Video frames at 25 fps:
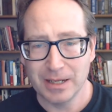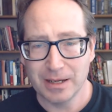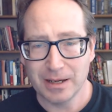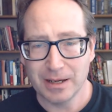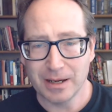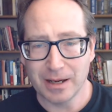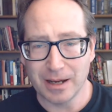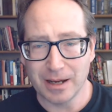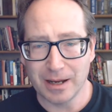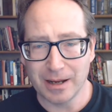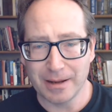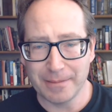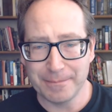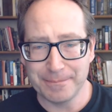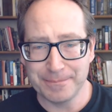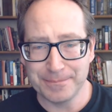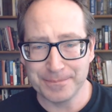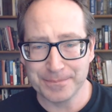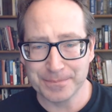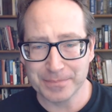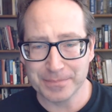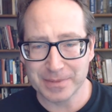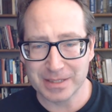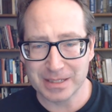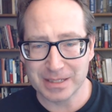
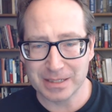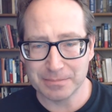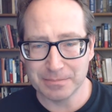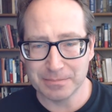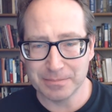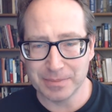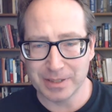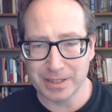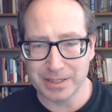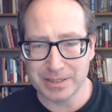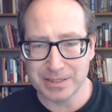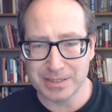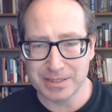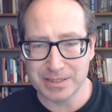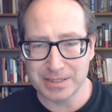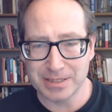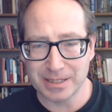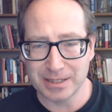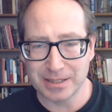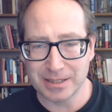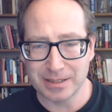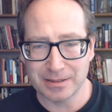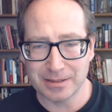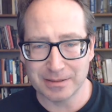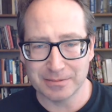But
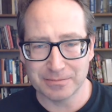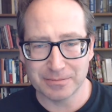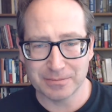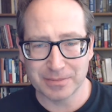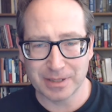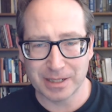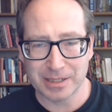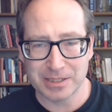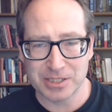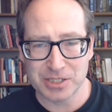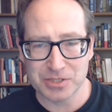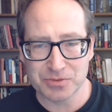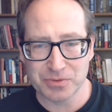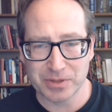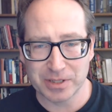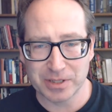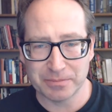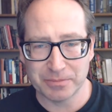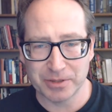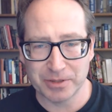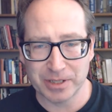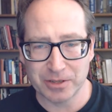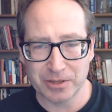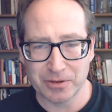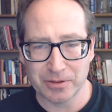I just want to
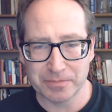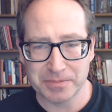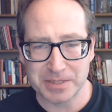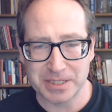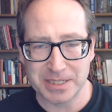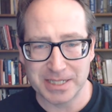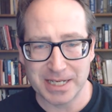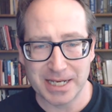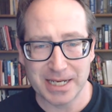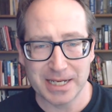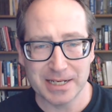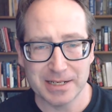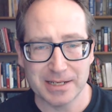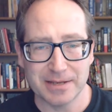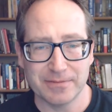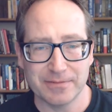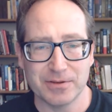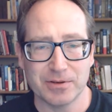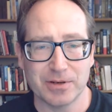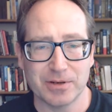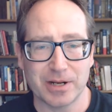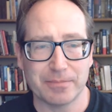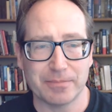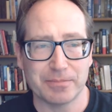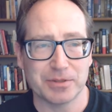bring you up to date, give you
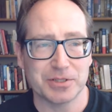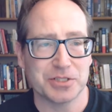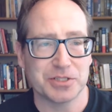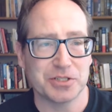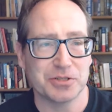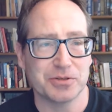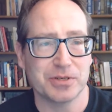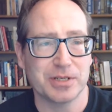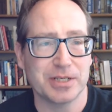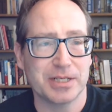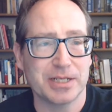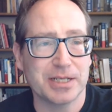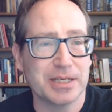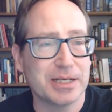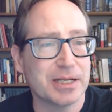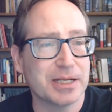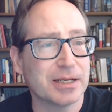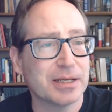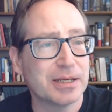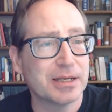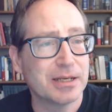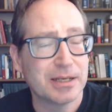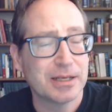an opportunity to